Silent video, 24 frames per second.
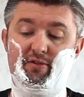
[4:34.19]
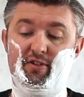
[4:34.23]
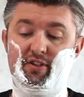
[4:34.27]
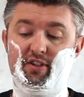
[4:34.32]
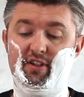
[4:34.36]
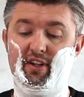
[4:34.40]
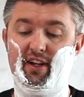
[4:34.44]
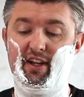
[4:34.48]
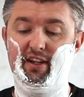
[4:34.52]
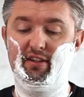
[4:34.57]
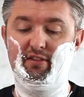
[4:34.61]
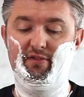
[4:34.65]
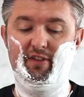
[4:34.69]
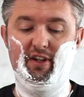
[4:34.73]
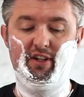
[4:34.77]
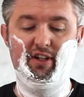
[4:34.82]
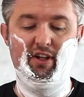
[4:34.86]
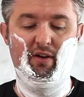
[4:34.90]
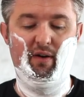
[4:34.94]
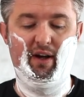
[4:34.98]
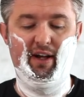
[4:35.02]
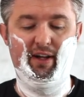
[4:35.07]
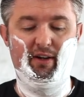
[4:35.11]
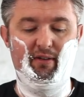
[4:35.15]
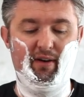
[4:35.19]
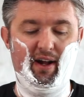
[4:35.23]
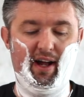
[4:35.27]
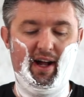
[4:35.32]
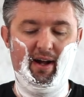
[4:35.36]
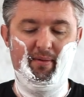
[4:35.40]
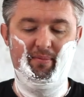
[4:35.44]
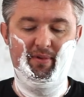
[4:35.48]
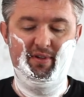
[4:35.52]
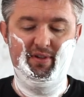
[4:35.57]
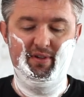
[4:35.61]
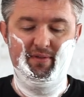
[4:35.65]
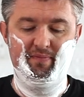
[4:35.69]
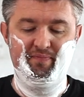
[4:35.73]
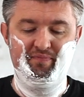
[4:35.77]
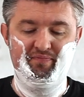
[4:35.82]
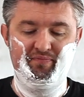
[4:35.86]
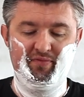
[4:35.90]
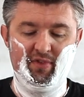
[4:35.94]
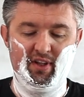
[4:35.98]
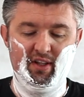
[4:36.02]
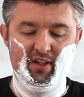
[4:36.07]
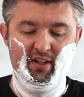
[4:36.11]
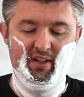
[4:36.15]
for today's video, I grabbed
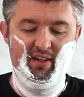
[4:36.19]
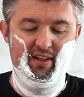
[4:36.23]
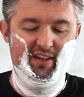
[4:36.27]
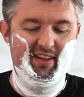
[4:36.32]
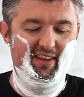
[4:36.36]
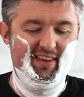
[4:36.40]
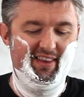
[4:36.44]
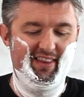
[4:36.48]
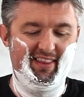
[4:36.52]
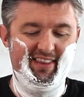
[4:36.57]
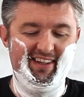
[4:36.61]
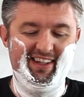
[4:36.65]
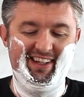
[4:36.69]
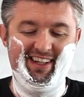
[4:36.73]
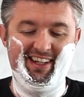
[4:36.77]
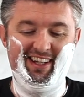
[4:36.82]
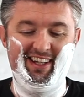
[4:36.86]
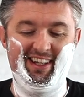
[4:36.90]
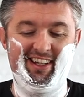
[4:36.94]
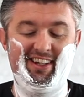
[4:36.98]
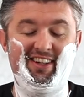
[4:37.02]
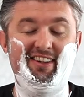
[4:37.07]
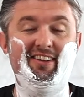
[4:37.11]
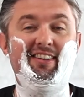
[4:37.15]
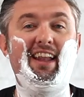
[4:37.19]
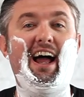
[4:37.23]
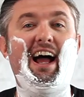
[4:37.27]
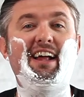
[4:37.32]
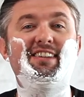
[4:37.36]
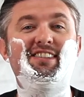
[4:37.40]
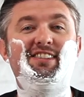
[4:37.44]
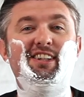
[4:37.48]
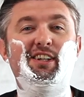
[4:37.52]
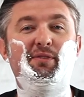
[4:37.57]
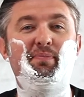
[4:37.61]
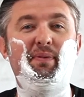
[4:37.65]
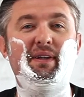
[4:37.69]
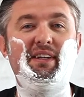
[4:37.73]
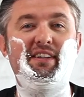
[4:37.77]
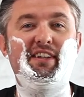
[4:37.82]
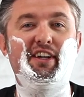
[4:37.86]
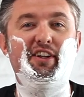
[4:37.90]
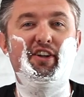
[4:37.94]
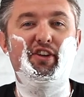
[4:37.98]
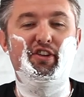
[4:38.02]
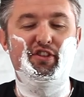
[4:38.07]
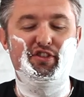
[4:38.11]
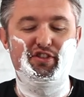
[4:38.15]
the classic
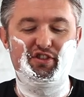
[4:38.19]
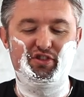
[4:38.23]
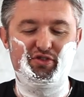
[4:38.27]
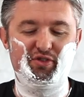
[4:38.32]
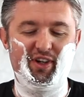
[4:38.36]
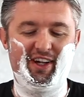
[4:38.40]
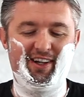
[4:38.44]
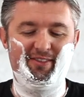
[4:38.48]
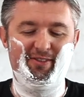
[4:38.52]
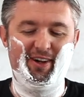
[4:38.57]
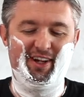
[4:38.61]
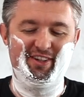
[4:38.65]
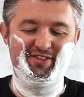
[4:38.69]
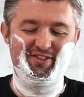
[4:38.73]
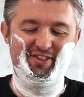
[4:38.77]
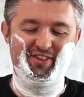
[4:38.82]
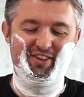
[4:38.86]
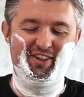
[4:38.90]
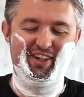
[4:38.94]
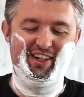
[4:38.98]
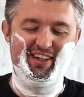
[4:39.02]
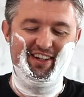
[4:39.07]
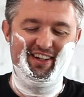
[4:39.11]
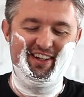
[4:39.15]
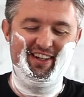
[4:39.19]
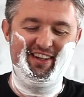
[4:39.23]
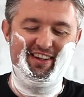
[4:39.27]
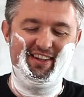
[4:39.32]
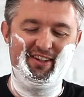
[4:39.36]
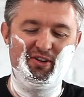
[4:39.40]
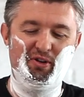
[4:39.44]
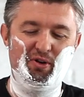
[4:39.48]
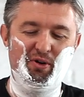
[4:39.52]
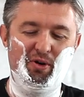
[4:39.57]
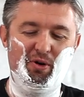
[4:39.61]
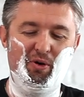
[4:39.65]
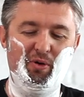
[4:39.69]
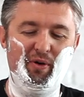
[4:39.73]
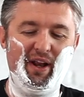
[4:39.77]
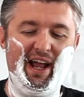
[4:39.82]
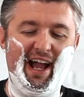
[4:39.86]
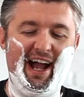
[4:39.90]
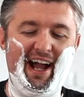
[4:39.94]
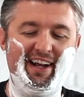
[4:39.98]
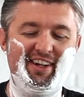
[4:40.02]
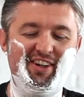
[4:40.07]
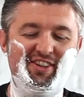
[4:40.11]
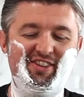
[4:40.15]
beginner's trade razor, the, the old
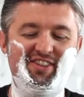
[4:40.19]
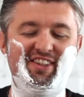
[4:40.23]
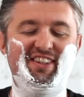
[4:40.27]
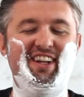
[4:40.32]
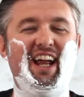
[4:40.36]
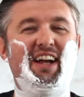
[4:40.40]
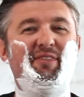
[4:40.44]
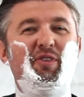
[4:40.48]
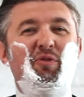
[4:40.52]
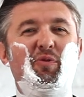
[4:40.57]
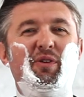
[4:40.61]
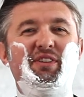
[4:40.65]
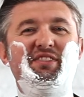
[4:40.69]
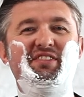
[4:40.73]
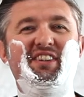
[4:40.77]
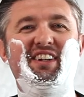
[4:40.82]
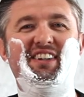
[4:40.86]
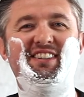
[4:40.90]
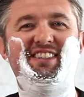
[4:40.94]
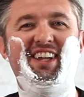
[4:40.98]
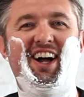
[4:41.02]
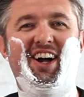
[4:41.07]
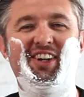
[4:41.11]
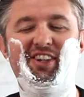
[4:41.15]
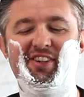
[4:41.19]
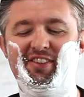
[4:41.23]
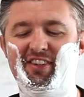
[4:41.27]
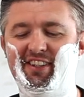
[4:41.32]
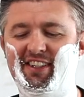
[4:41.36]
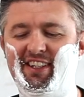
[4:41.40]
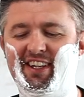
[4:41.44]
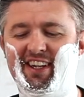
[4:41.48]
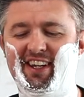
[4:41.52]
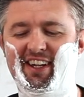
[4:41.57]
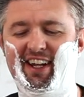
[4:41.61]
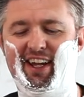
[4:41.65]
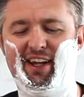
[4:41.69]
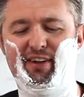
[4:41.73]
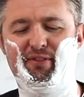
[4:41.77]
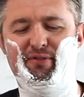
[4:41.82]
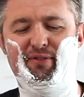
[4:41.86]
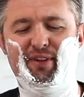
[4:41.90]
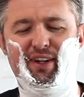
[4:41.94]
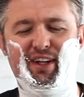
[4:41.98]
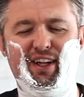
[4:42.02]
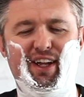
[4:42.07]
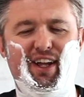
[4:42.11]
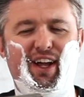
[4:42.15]
adage that everyone's gonna tell you to get, a,
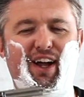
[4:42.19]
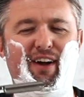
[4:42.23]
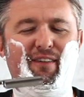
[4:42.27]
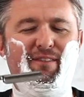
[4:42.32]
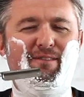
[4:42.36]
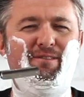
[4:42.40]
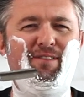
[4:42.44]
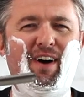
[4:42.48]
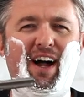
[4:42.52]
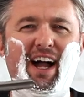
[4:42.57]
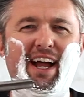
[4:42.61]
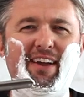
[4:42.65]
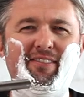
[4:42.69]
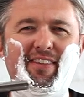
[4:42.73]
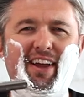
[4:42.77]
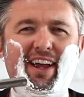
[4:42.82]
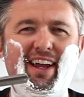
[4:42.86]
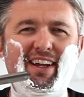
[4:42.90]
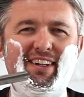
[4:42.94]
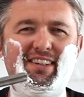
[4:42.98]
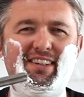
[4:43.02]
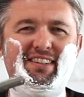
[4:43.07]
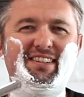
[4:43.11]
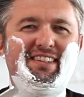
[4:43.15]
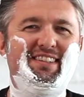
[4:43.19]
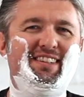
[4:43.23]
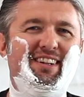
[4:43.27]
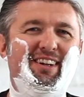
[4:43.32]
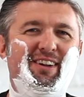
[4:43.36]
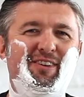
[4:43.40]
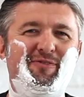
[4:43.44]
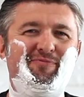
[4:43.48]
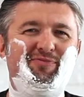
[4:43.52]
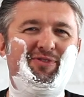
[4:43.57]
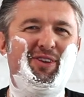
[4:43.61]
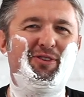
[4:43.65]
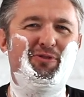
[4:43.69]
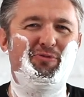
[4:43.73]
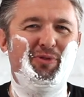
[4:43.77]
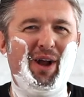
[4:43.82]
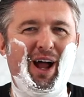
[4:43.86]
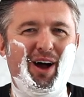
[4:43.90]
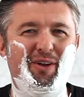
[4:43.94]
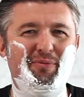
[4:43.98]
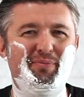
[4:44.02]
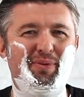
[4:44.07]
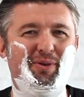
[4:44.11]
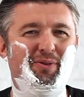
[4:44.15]
a 5 8
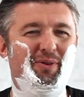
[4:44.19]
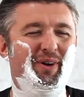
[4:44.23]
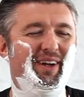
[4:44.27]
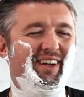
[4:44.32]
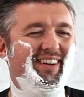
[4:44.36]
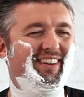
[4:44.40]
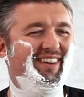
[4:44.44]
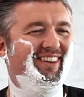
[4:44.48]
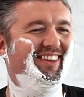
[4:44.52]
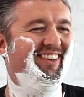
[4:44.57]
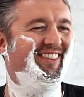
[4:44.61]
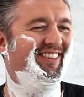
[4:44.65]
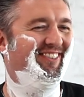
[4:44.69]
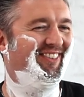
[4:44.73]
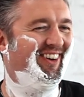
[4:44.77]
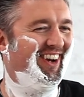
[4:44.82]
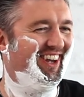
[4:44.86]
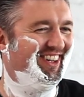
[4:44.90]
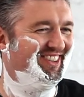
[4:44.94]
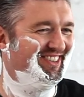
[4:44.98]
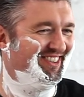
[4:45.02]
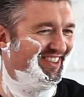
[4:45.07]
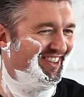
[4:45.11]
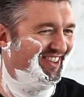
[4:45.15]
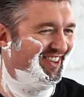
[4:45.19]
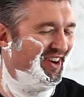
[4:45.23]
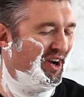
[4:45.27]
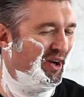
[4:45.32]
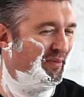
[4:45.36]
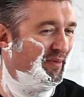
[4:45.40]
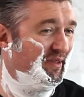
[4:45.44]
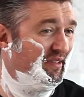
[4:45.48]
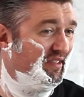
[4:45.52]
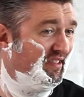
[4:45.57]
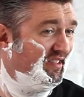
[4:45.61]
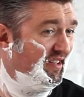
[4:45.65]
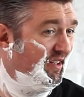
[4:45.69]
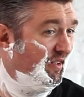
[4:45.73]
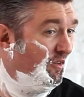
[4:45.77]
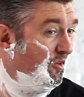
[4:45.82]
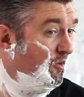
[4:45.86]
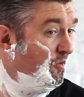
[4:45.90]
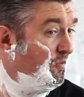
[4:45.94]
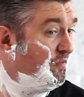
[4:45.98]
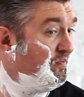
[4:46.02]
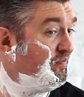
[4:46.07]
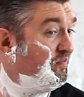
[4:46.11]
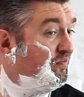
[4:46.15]
round point razor, carbon
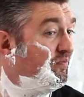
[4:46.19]
steel.